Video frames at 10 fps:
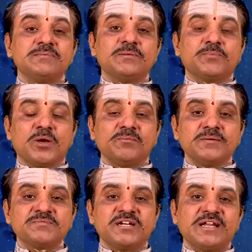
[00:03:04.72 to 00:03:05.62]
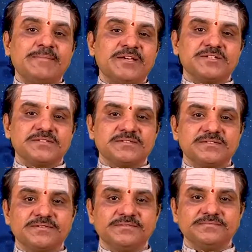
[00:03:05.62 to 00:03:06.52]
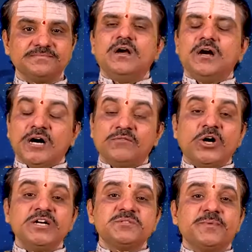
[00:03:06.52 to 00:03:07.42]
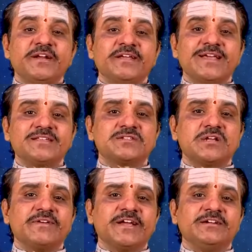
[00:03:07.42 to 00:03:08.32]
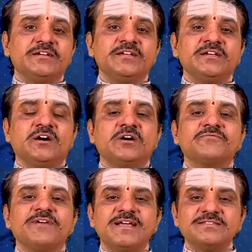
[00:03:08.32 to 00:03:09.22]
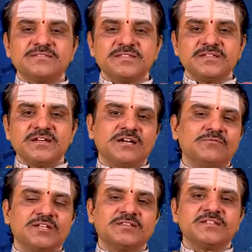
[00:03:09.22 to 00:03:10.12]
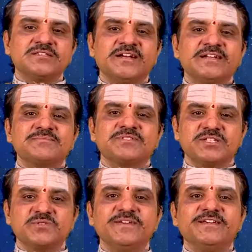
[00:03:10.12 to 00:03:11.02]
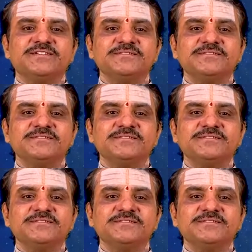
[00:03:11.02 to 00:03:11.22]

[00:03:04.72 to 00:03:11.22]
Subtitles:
problems and damages. Avoid spending extravagantly on fancy and worthless items this week.